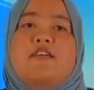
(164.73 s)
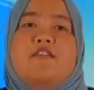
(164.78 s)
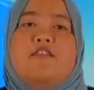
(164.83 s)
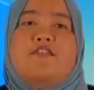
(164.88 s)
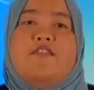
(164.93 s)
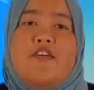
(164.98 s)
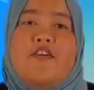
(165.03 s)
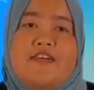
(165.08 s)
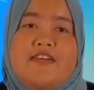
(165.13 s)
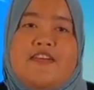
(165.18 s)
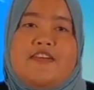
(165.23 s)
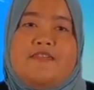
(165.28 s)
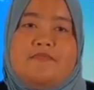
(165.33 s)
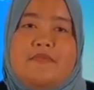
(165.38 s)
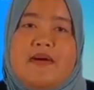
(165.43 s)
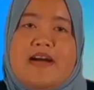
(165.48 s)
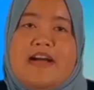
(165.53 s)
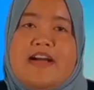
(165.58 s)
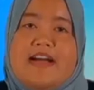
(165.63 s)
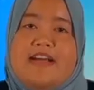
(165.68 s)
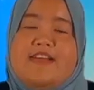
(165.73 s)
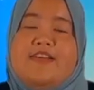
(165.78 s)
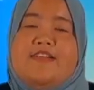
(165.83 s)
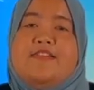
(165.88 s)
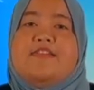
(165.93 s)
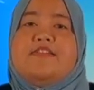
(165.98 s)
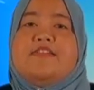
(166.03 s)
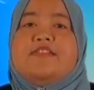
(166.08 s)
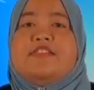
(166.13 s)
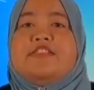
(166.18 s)
followed by
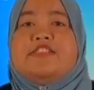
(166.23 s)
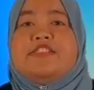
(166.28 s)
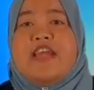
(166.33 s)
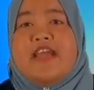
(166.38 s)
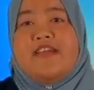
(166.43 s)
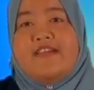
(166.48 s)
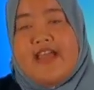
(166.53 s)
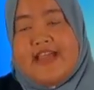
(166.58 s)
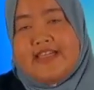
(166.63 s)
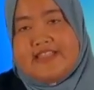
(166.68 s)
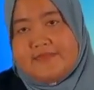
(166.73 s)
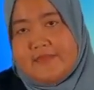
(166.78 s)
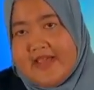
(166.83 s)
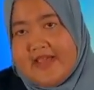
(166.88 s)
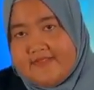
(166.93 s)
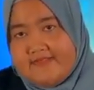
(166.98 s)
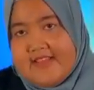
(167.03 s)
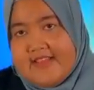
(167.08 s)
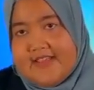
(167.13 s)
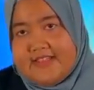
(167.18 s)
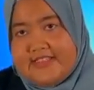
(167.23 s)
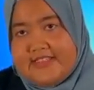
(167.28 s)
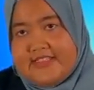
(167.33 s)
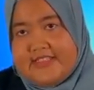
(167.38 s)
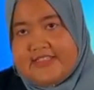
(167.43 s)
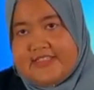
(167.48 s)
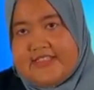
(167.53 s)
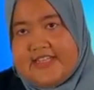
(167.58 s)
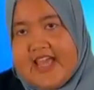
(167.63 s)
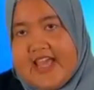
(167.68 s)
share
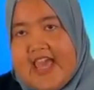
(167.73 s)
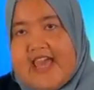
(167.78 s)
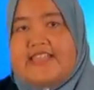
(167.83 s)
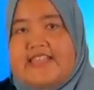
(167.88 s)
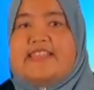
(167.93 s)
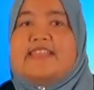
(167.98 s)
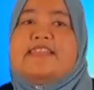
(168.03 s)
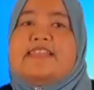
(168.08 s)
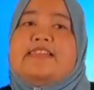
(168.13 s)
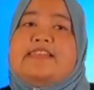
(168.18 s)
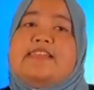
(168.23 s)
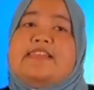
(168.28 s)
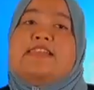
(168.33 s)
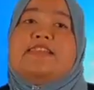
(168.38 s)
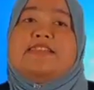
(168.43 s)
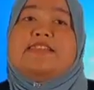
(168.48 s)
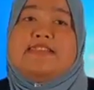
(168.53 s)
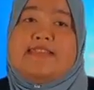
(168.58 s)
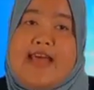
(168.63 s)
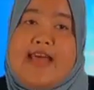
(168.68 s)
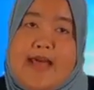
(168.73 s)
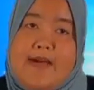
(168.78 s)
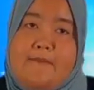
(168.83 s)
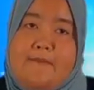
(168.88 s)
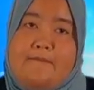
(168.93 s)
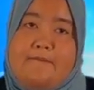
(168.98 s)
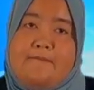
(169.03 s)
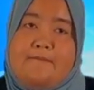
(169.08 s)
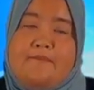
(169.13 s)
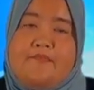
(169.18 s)
expectation as the third
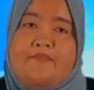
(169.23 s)
step.